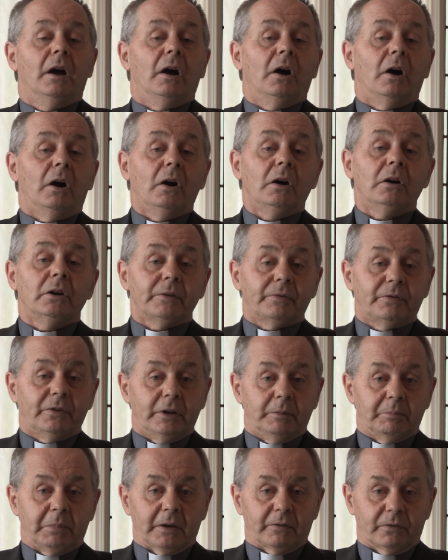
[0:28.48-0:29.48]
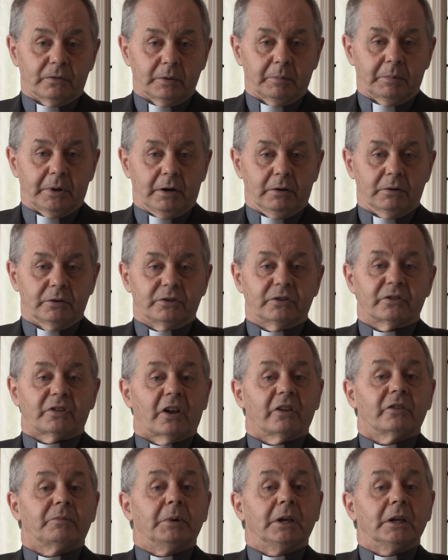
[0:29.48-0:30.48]
All the feedback from the parishes
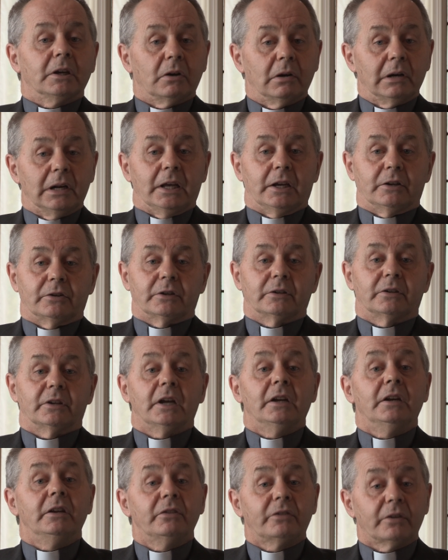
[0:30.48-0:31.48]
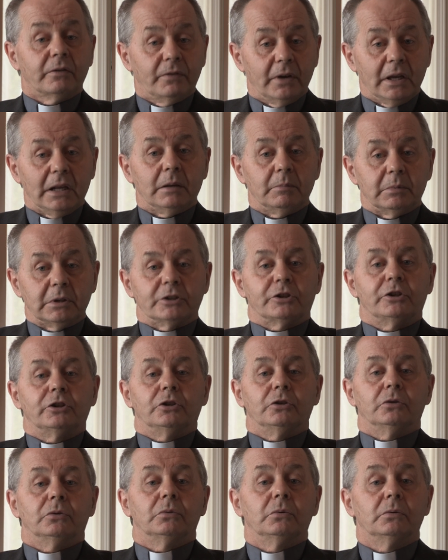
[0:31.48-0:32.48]
has been collated and is available to
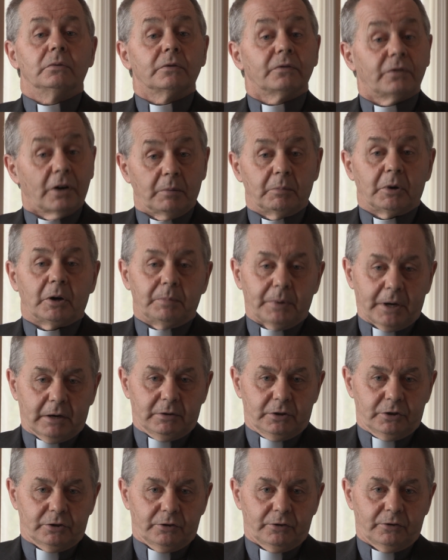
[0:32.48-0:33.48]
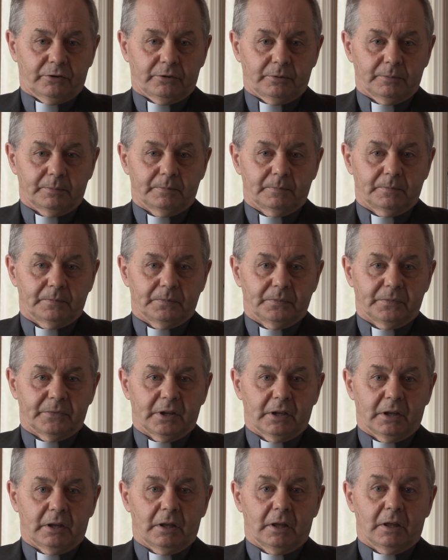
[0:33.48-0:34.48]
you from our parishes.
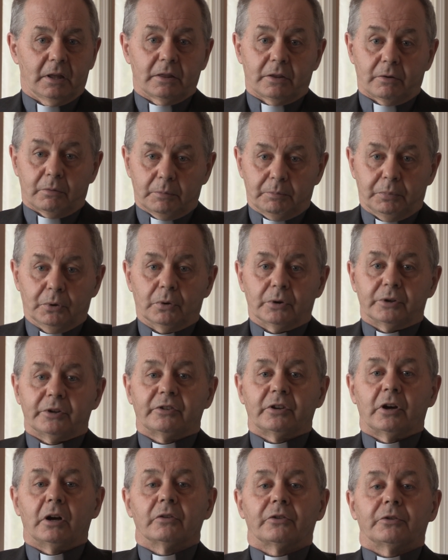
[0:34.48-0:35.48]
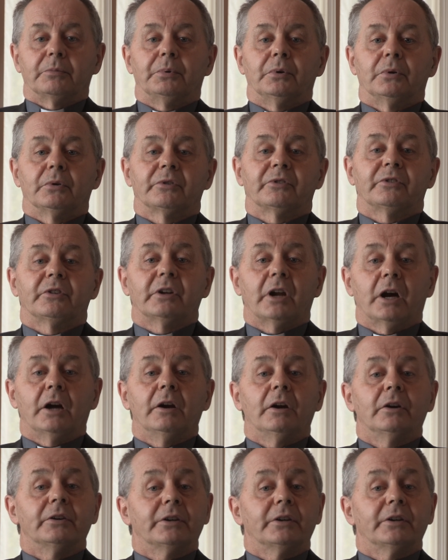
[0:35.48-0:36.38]
The report is also posted on our